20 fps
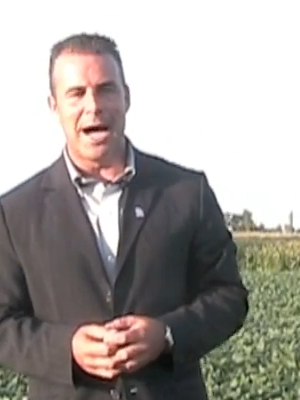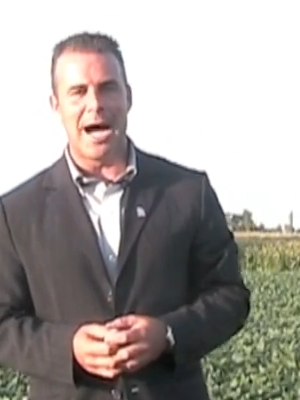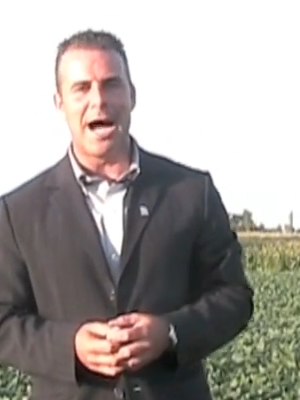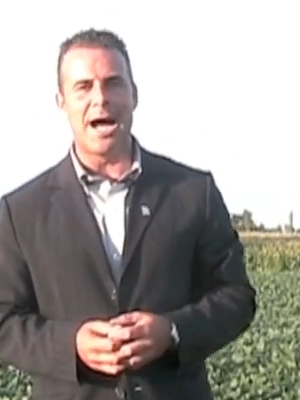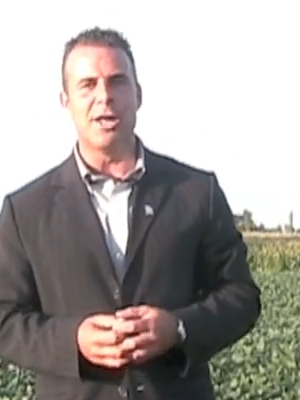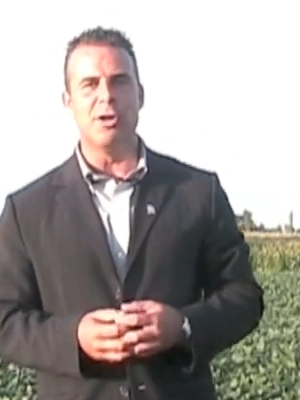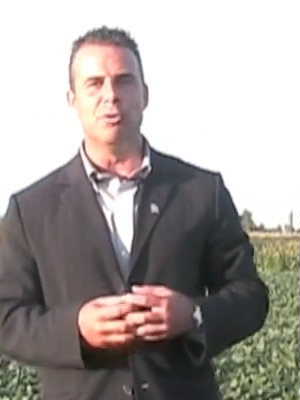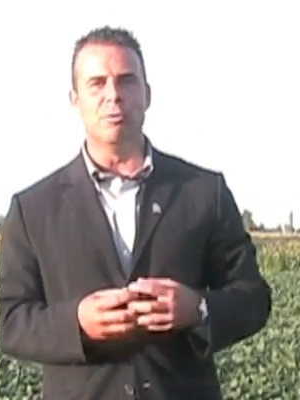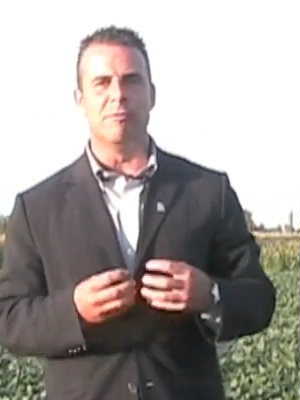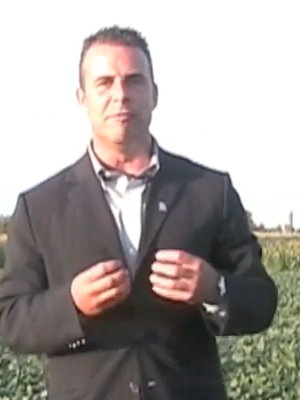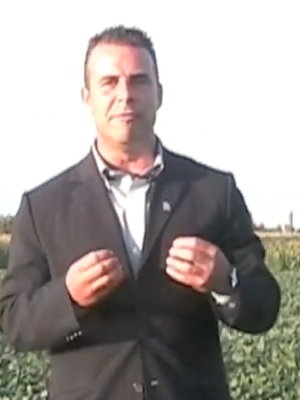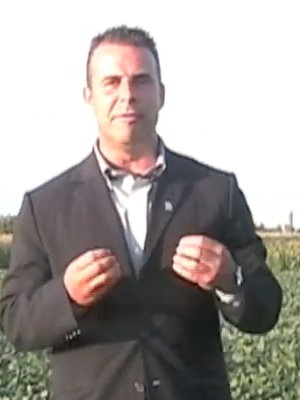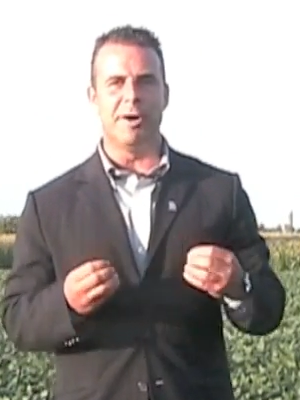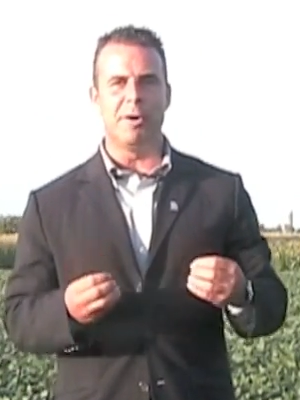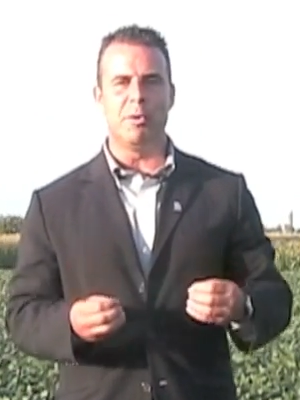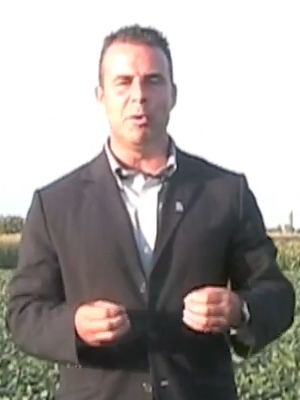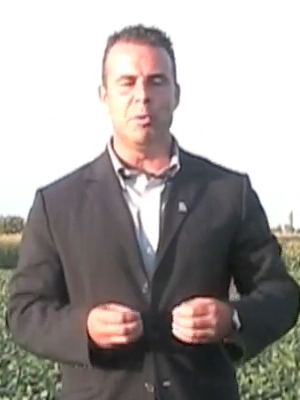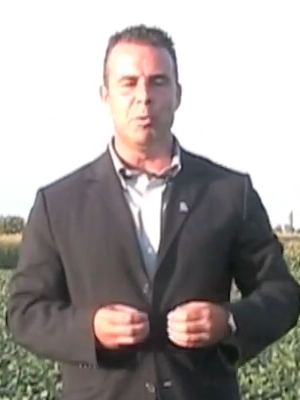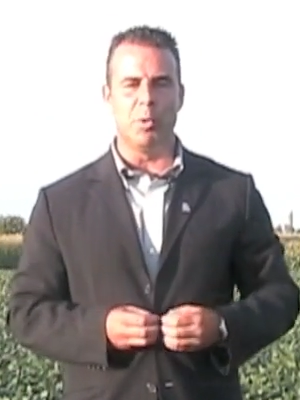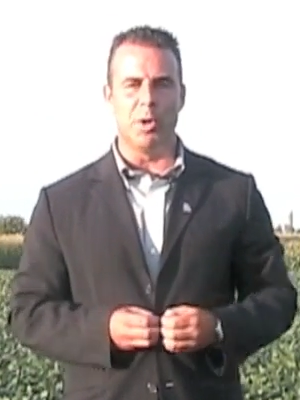I know
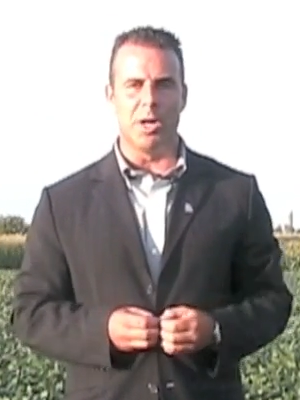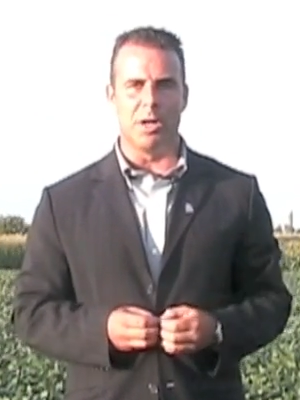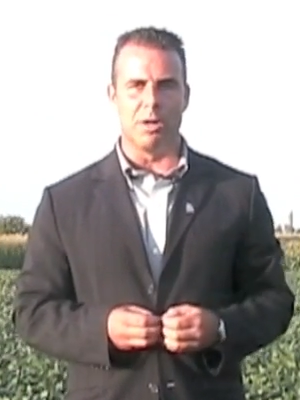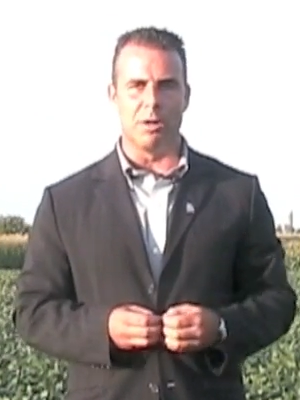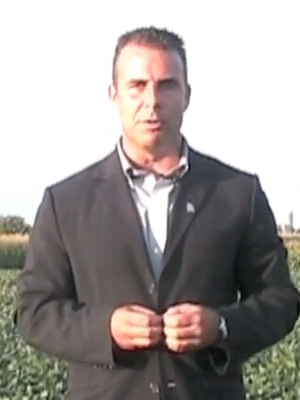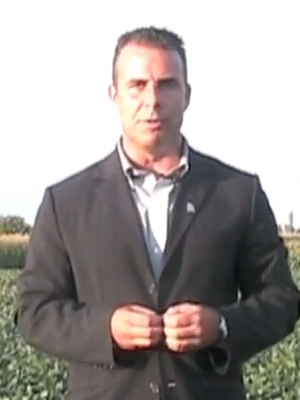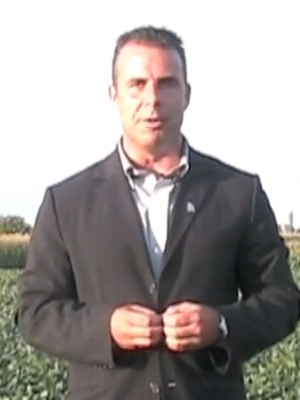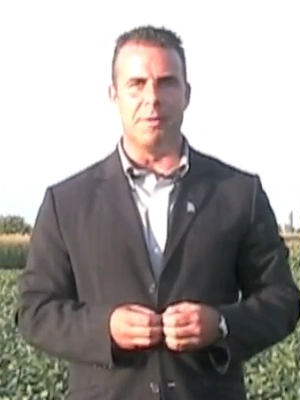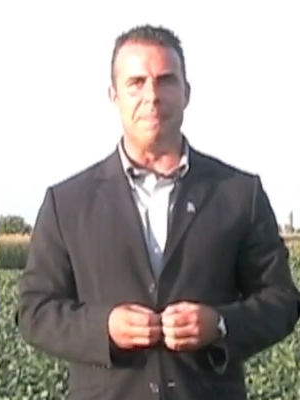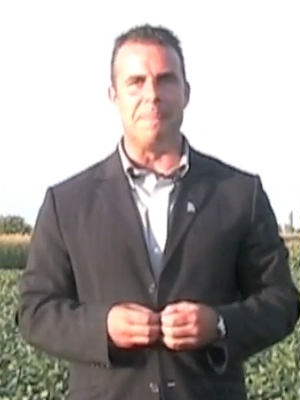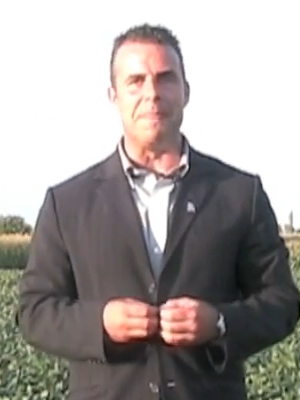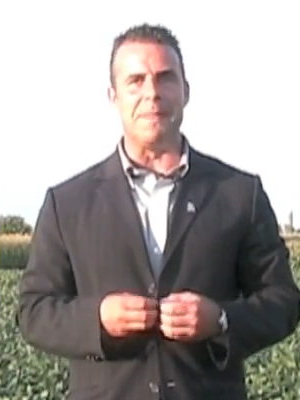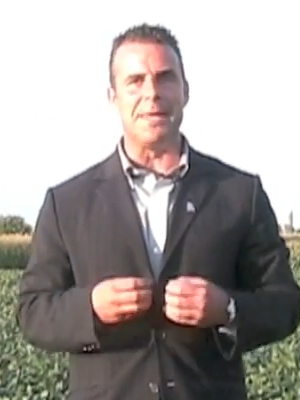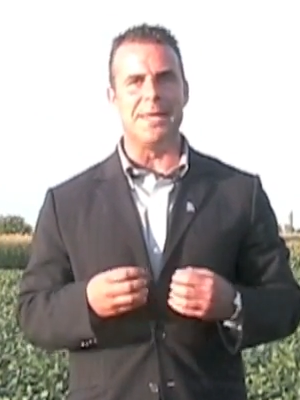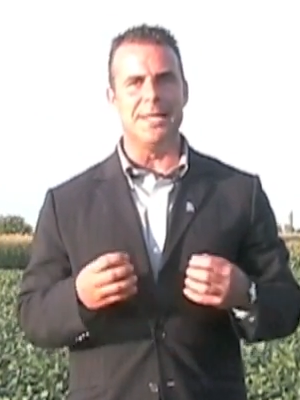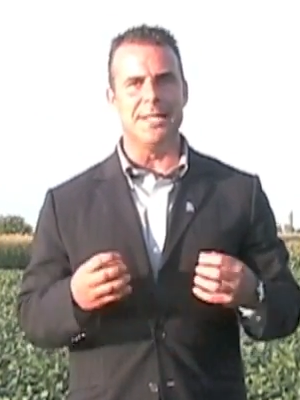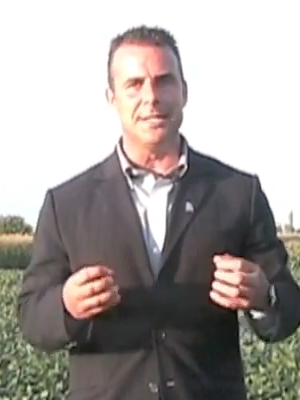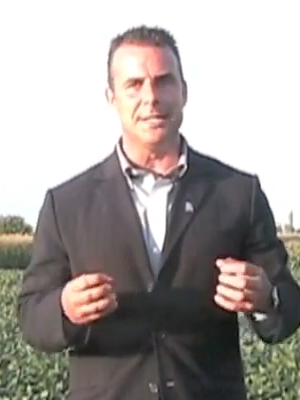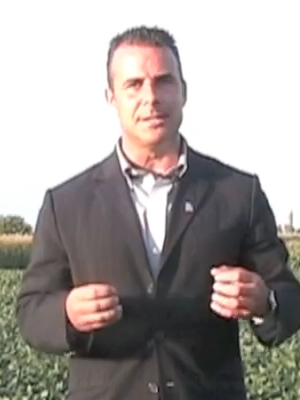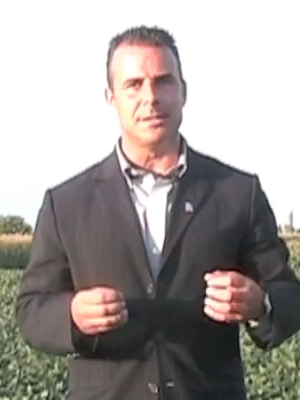very well the
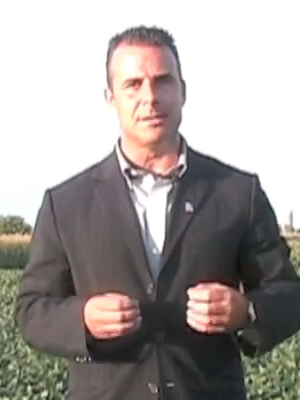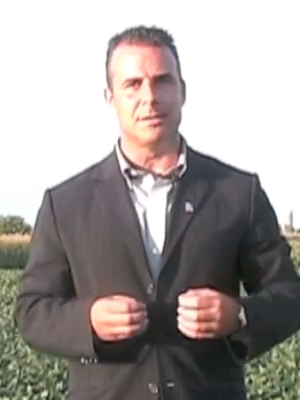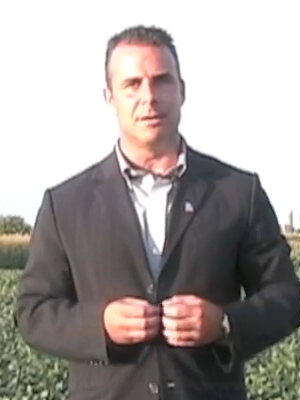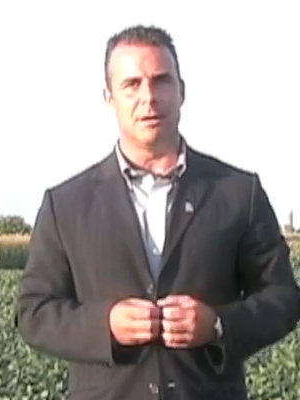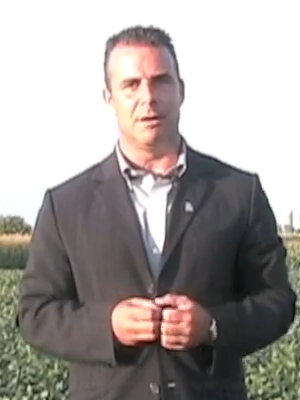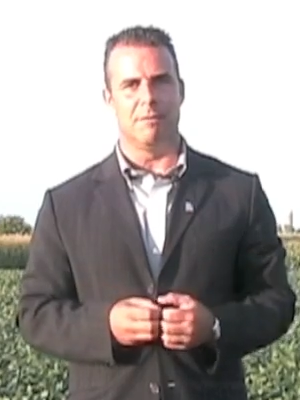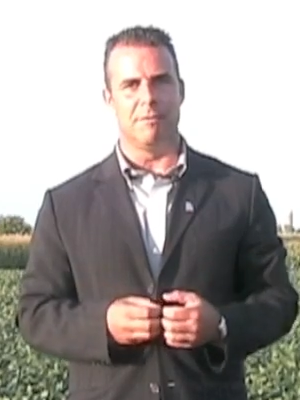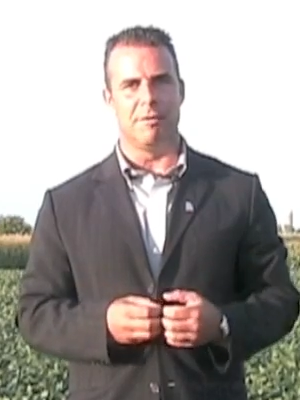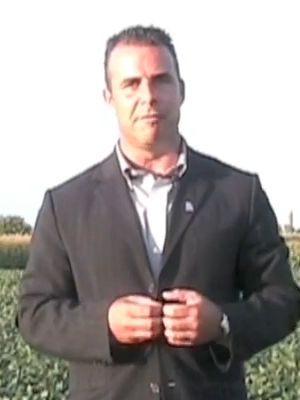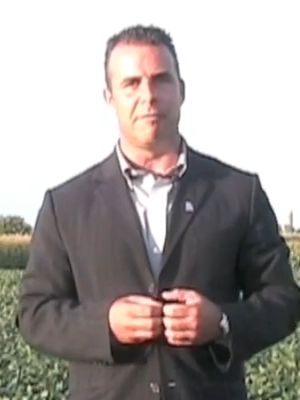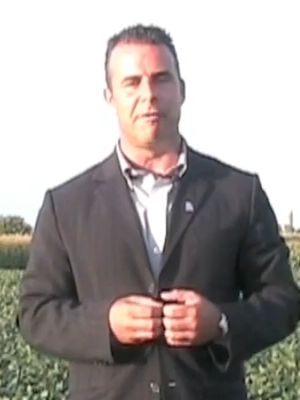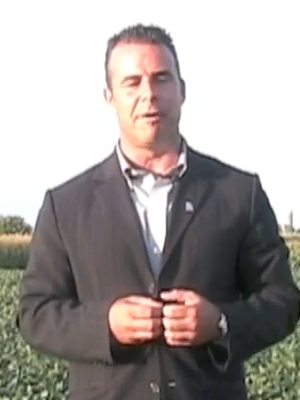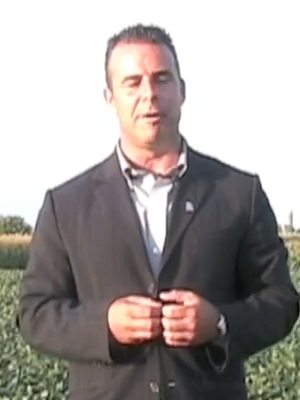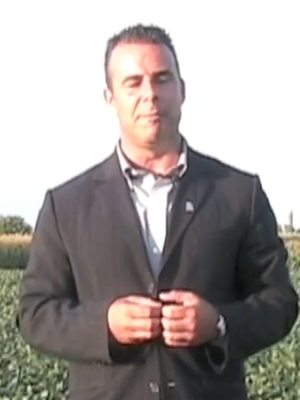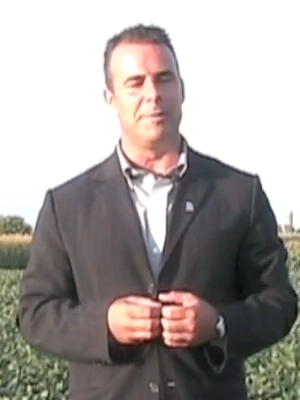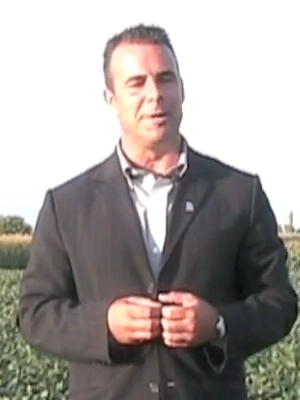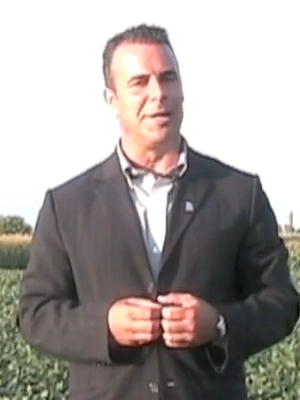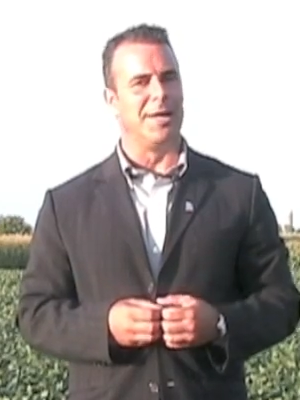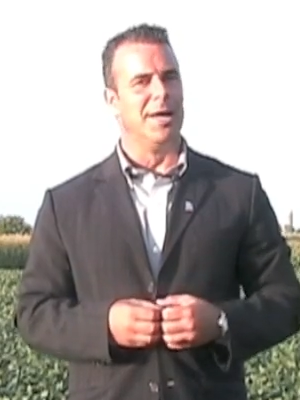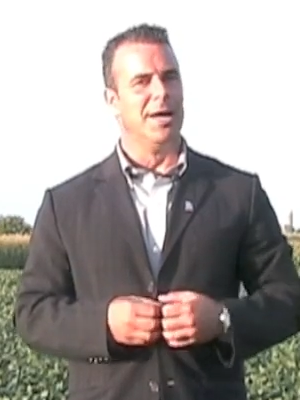needs of the
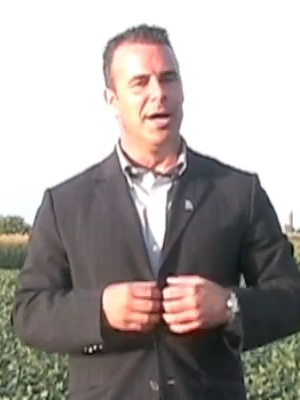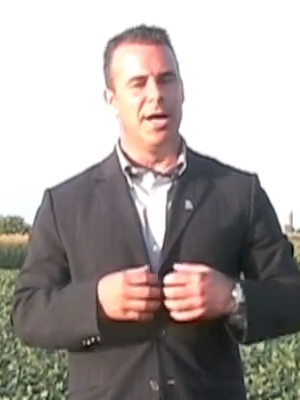farming,